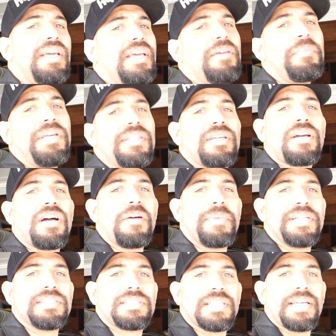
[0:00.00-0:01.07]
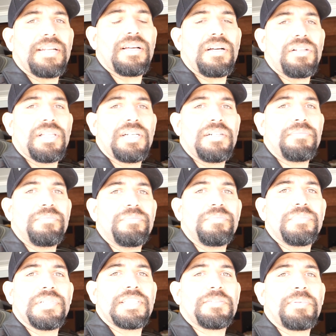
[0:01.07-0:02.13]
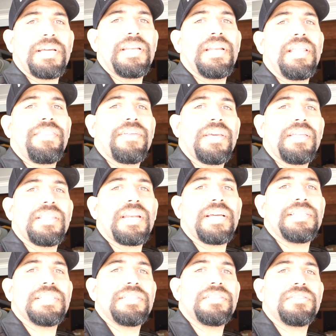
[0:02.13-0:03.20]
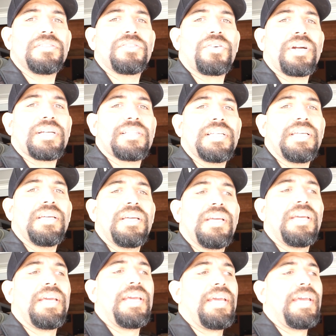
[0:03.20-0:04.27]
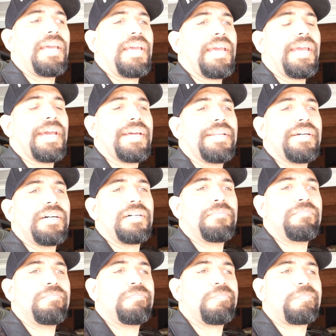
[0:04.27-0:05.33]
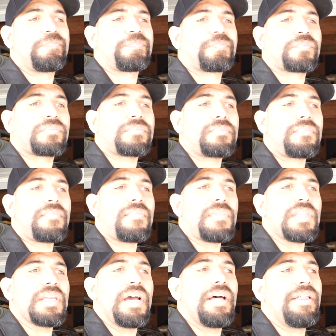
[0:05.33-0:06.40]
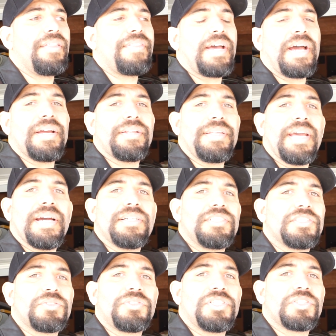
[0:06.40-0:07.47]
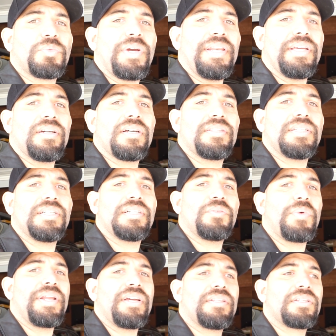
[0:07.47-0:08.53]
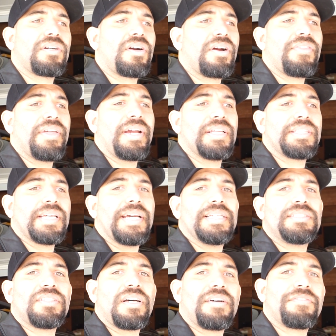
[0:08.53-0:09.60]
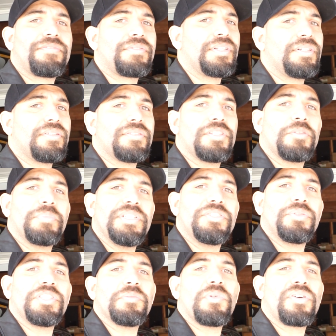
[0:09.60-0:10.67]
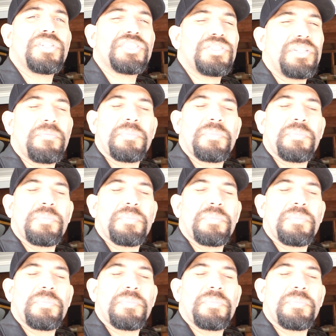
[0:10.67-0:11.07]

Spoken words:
hit me in the comments and I'll explain anything that I didn't correctly. And other than that, yeah, just waiting on the car. They got the heads off. They'll be doing the motor soon.